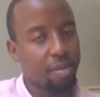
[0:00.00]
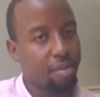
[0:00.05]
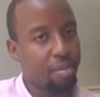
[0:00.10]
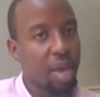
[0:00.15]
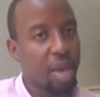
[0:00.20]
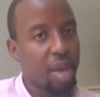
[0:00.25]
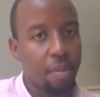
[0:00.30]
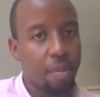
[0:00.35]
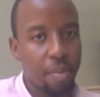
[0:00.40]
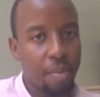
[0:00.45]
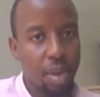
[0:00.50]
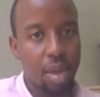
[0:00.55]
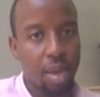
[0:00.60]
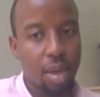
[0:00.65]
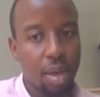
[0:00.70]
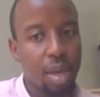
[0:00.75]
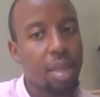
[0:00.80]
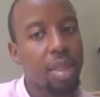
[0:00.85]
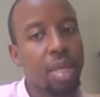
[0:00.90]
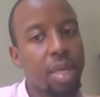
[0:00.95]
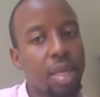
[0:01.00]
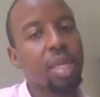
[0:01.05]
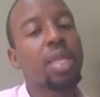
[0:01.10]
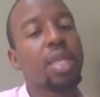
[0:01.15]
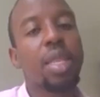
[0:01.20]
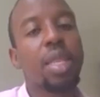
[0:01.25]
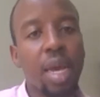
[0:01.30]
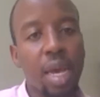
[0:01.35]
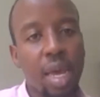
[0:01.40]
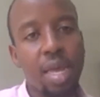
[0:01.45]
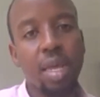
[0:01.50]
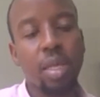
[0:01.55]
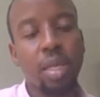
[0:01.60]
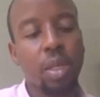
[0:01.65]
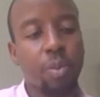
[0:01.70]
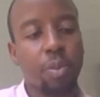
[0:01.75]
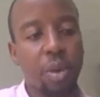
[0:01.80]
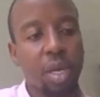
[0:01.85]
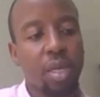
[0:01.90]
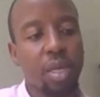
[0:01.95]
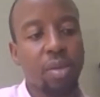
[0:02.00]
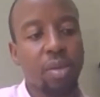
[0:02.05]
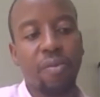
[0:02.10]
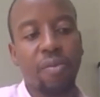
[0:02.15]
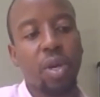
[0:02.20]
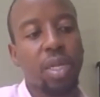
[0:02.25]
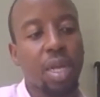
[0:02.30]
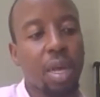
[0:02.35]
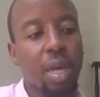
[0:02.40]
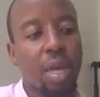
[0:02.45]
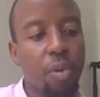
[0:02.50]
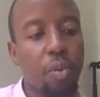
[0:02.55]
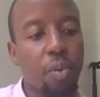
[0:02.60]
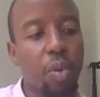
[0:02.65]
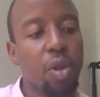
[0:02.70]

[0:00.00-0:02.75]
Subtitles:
Maybe in the Kenyan space, for example,